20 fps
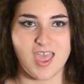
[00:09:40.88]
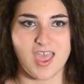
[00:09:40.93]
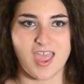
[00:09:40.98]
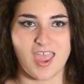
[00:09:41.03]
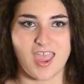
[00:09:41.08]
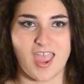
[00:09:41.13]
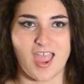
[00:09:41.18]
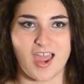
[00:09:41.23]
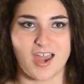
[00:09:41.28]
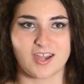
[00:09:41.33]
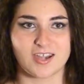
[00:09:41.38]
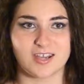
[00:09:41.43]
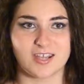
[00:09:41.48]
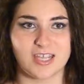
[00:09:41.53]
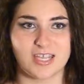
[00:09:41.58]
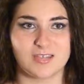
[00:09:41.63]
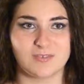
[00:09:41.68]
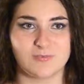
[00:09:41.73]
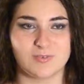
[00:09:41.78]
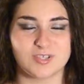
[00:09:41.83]
And
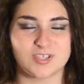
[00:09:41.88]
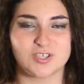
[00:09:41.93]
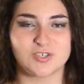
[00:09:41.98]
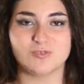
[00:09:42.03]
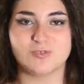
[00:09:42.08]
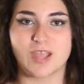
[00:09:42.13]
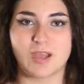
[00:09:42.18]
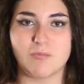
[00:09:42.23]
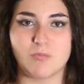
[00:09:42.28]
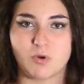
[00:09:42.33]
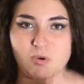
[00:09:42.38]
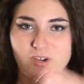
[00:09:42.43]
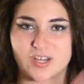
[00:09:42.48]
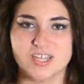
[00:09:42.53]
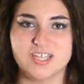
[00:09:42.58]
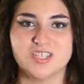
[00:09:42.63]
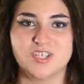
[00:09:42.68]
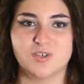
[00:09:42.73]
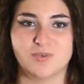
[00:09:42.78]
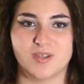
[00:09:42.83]
once you get more
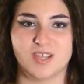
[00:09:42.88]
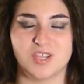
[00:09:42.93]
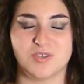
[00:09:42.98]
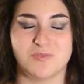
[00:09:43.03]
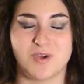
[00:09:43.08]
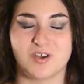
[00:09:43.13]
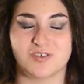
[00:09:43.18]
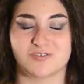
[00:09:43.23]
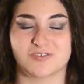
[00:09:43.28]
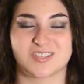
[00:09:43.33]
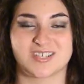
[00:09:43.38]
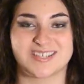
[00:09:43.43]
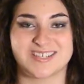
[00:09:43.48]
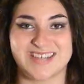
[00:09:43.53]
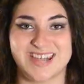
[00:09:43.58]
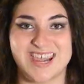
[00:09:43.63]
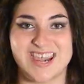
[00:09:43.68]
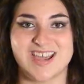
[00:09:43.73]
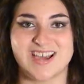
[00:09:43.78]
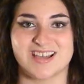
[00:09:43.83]
into it, you
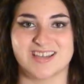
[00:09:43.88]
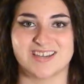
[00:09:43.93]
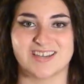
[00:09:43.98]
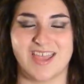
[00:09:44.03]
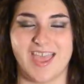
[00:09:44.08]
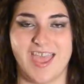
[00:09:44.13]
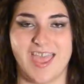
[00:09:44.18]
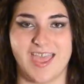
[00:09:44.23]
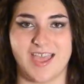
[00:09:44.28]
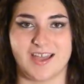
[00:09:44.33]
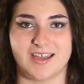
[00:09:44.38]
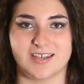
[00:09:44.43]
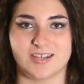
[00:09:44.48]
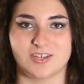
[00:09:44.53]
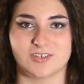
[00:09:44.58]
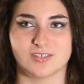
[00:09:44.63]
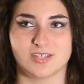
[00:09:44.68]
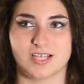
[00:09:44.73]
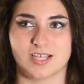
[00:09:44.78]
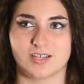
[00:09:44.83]
understand, and
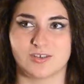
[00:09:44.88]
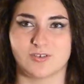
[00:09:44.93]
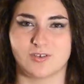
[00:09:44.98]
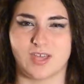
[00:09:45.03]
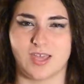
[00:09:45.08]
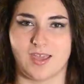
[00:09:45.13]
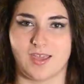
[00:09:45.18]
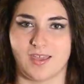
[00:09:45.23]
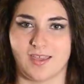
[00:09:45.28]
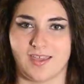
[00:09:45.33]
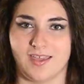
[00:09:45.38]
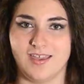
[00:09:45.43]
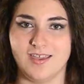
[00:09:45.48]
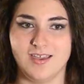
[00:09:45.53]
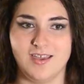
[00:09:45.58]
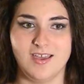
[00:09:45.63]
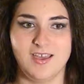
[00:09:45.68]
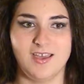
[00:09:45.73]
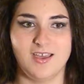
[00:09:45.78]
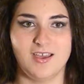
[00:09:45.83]
you're like, okay,
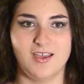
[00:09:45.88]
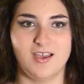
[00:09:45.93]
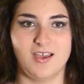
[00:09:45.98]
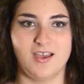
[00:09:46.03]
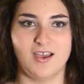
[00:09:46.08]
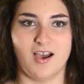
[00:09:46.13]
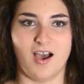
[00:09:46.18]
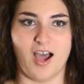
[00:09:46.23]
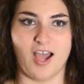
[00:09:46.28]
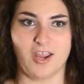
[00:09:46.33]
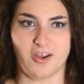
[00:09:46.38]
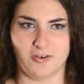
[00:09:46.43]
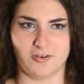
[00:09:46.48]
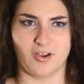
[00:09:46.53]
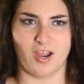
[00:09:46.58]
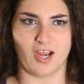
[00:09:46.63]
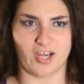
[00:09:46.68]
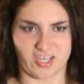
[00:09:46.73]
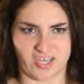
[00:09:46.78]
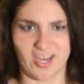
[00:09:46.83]

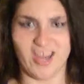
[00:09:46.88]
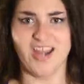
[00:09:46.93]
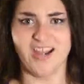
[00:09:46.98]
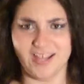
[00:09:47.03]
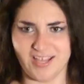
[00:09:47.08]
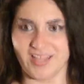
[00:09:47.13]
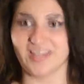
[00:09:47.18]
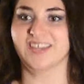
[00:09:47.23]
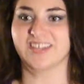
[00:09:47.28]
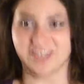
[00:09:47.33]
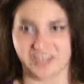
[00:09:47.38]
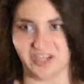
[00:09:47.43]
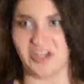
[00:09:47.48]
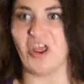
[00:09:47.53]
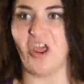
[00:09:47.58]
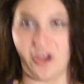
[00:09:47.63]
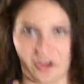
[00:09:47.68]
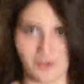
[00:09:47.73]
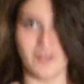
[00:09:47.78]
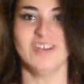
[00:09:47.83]
I get it, you
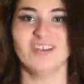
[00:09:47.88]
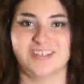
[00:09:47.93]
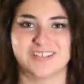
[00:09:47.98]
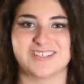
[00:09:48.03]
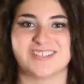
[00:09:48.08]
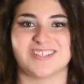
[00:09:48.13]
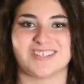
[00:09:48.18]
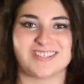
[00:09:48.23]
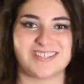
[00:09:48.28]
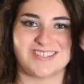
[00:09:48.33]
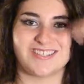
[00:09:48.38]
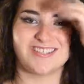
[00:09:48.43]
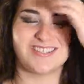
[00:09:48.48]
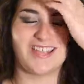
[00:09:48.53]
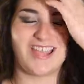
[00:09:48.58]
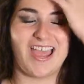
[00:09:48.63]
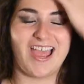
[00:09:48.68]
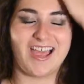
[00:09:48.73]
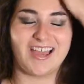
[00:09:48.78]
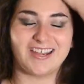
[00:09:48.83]
know, and it's just,
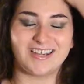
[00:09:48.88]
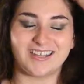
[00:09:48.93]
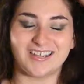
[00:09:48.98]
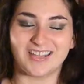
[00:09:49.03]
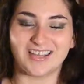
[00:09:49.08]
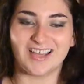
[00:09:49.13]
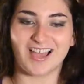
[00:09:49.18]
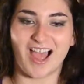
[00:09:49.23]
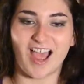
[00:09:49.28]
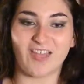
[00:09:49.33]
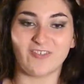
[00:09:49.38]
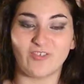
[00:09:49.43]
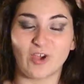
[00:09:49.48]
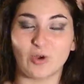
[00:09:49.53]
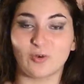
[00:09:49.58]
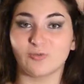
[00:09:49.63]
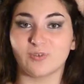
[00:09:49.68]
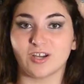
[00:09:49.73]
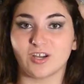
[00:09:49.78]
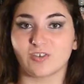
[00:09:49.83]
and I
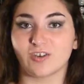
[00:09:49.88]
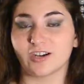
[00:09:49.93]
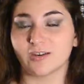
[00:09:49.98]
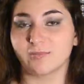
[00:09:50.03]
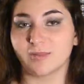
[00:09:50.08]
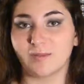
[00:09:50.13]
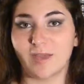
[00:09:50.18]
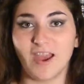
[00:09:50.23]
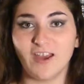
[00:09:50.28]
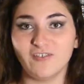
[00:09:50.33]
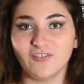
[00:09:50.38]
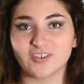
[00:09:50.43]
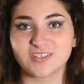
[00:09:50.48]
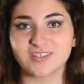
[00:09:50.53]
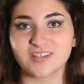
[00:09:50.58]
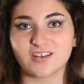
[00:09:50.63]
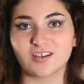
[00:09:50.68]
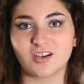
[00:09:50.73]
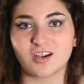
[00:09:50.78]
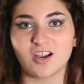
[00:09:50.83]
felt incredibly bad for
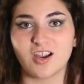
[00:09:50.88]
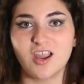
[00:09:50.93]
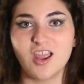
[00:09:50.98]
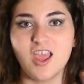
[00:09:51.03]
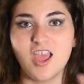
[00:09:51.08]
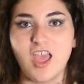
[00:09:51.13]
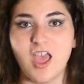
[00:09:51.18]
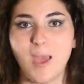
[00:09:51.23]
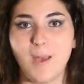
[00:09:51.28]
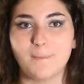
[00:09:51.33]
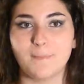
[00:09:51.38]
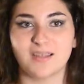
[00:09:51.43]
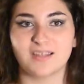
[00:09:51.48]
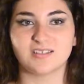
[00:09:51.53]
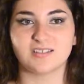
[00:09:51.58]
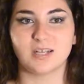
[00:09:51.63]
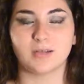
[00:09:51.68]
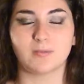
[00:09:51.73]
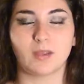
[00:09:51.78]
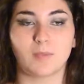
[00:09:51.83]
Cinder, but at
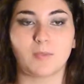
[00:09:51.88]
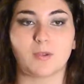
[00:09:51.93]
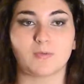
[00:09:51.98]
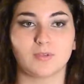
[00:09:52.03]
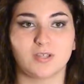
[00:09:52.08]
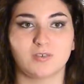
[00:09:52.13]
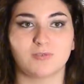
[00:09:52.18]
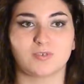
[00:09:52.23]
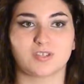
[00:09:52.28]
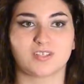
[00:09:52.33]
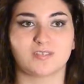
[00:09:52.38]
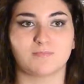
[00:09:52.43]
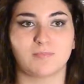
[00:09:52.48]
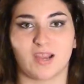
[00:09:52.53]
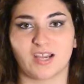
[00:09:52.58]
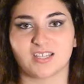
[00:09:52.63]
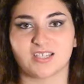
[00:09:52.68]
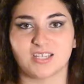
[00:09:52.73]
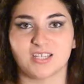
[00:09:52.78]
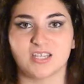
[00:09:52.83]
the same time, I really
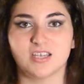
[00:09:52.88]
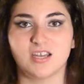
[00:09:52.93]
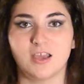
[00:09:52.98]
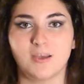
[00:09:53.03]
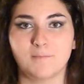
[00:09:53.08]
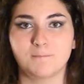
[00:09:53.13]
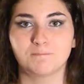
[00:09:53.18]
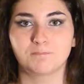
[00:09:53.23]
respected